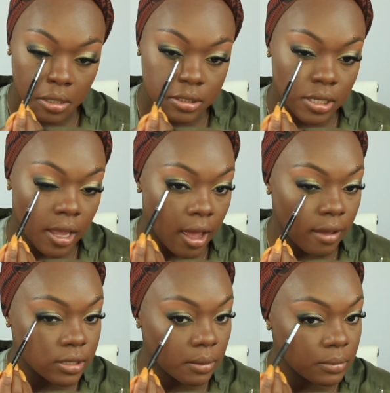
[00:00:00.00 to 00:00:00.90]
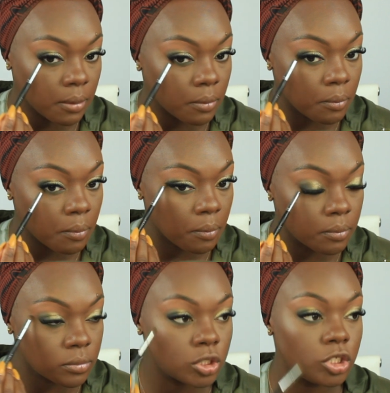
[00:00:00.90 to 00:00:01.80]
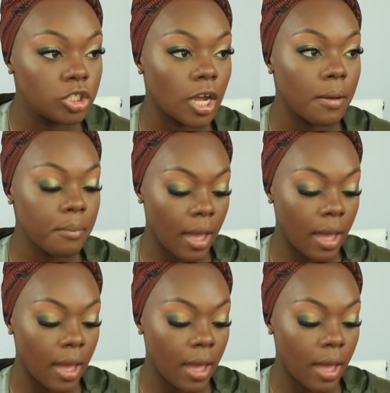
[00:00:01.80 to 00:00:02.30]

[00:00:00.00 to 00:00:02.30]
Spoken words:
to have something jump